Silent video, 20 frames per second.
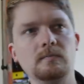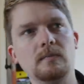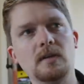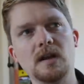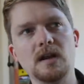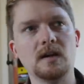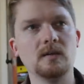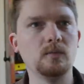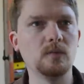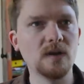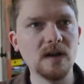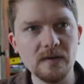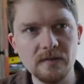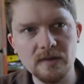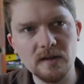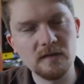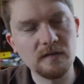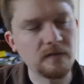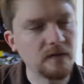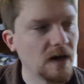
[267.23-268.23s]
uh,
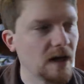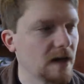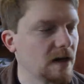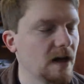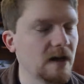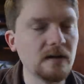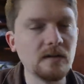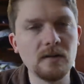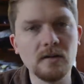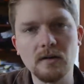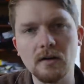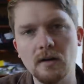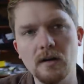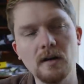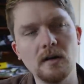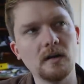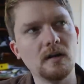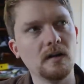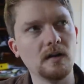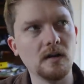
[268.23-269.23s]
whatever the fuck, I don't know,
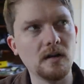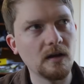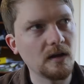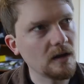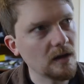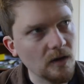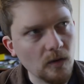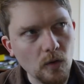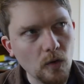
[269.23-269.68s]
uh,